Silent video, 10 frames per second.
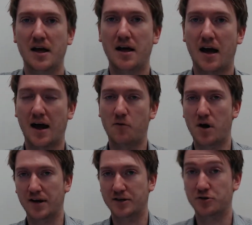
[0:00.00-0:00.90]
if I
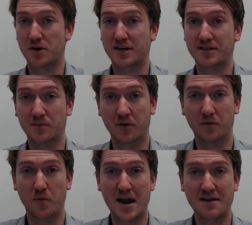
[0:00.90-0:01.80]
wanted to draw someone
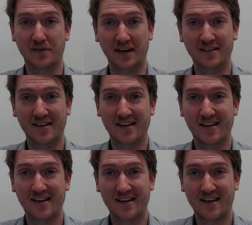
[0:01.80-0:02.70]
waving,
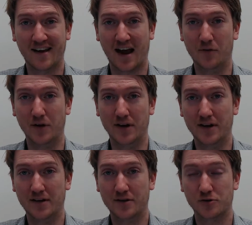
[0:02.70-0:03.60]
I would
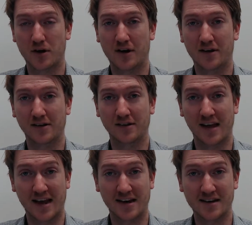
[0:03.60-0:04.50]
draw the
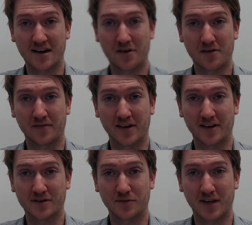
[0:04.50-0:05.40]
hand here, and the
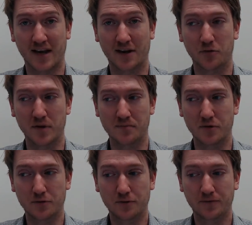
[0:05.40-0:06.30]
next one, the hand would be
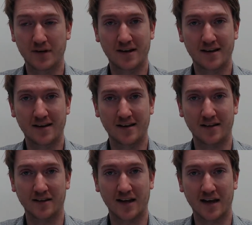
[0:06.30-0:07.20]
moved,
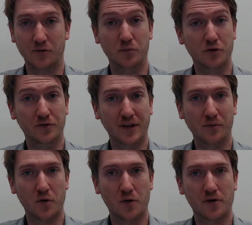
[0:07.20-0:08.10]
and then the hand would move a little
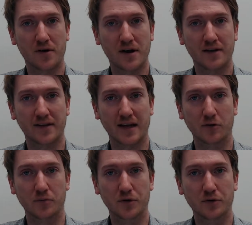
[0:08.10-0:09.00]
more, hand
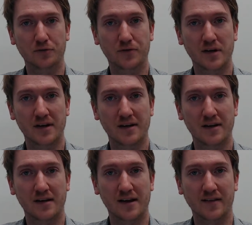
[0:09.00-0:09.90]
would move,
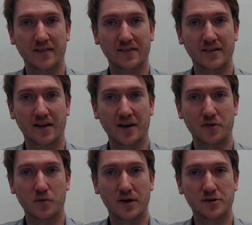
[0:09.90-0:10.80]
and then
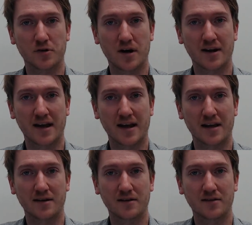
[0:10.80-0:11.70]
another one drawn,
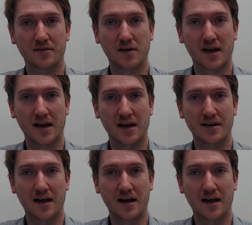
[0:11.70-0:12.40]
hand, hand,